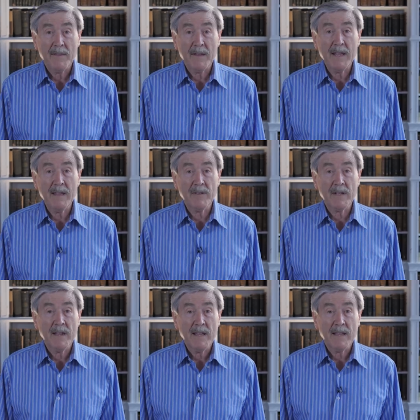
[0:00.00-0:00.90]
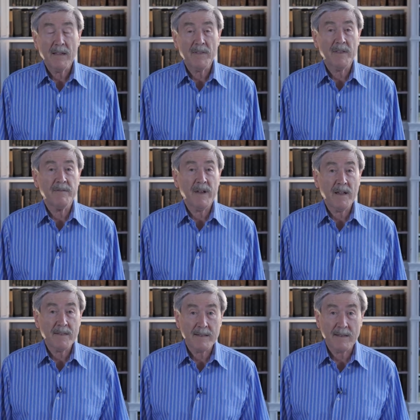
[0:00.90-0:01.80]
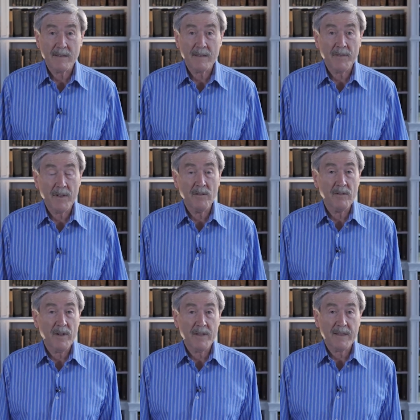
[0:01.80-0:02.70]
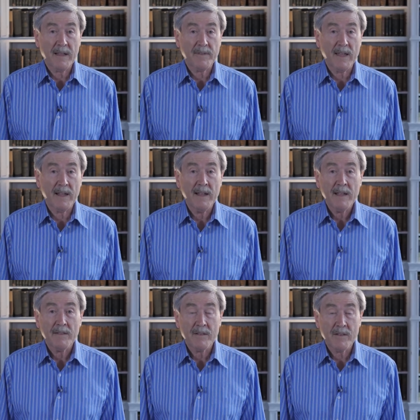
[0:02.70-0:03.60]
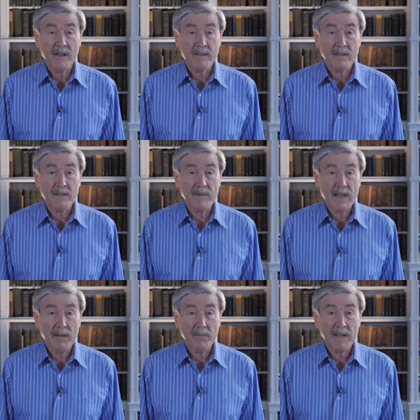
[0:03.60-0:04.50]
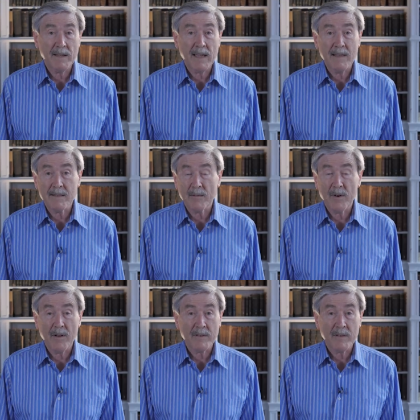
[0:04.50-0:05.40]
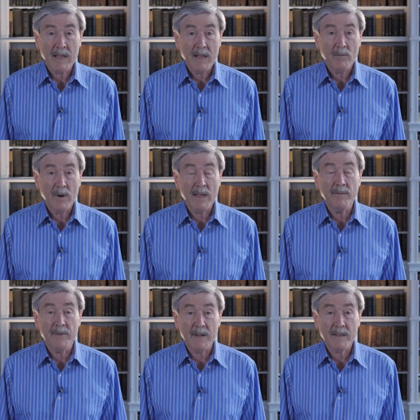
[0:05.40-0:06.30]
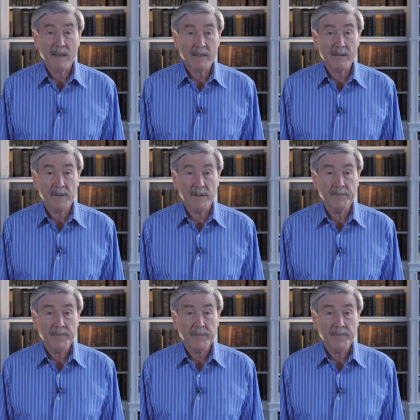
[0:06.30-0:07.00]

that even given the vastness of the universe out there, the chances of it happening again somewhere else were infinitesimal.